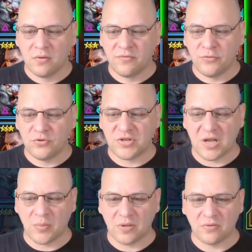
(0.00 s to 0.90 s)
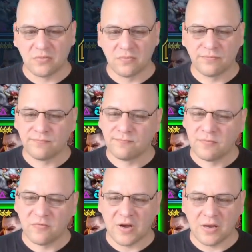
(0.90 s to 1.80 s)
food champions,
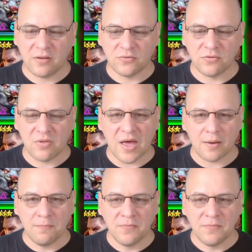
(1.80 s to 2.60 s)
right? They'll do that.